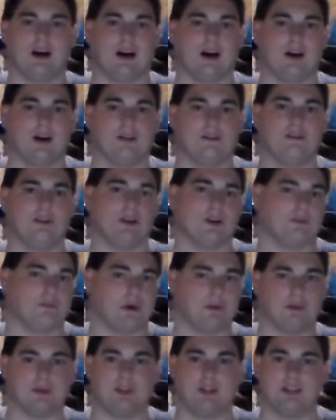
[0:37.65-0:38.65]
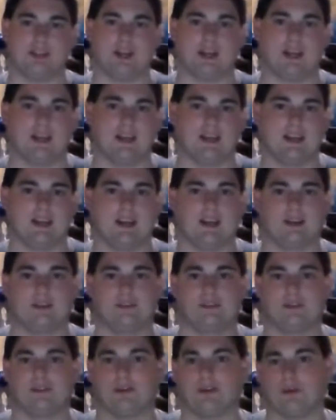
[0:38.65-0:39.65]
mobile DJ
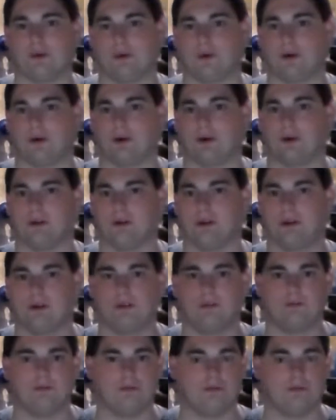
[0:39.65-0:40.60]
gigs or